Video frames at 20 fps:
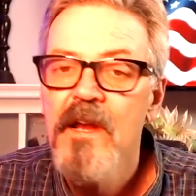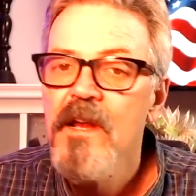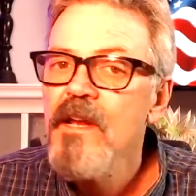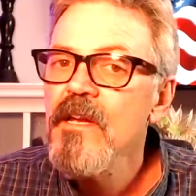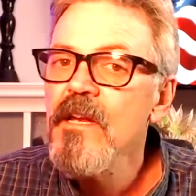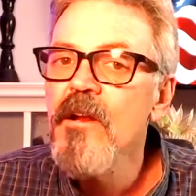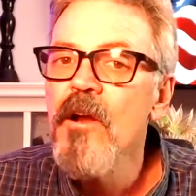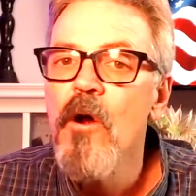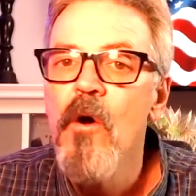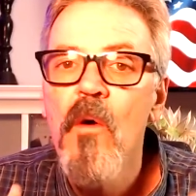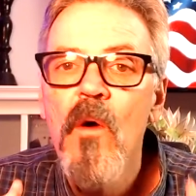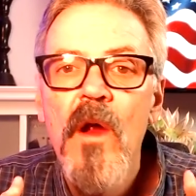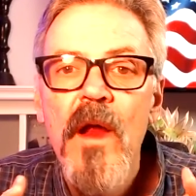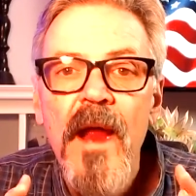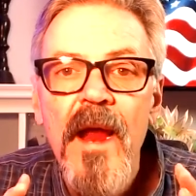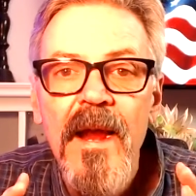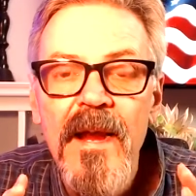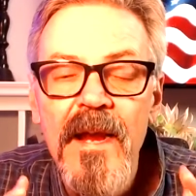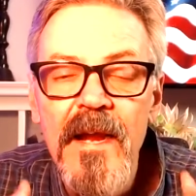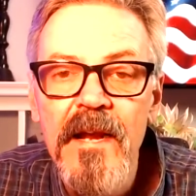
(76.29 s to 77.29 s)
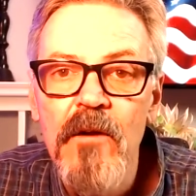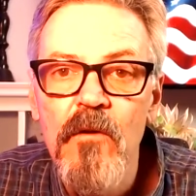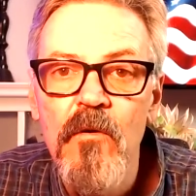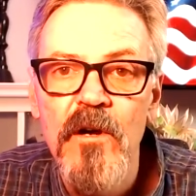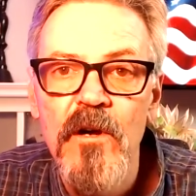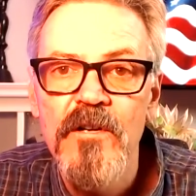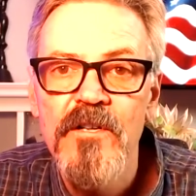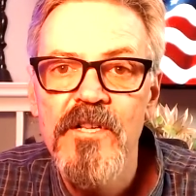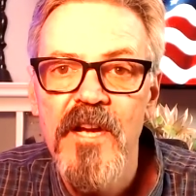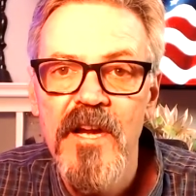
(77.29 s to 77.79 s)
You know, in
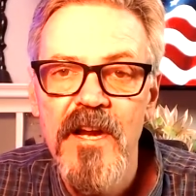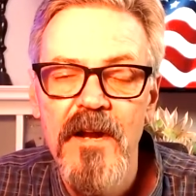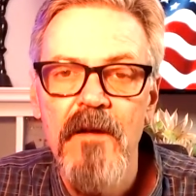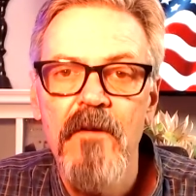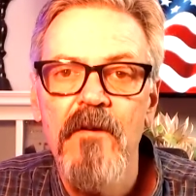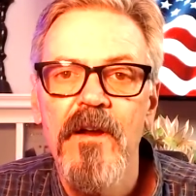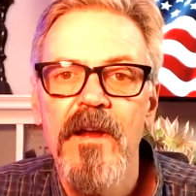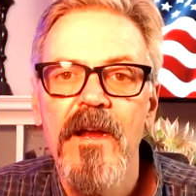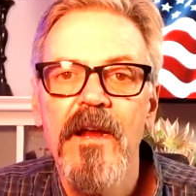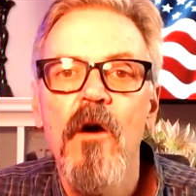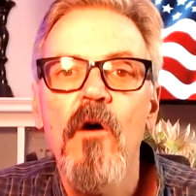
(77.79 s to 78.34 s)
Orange County,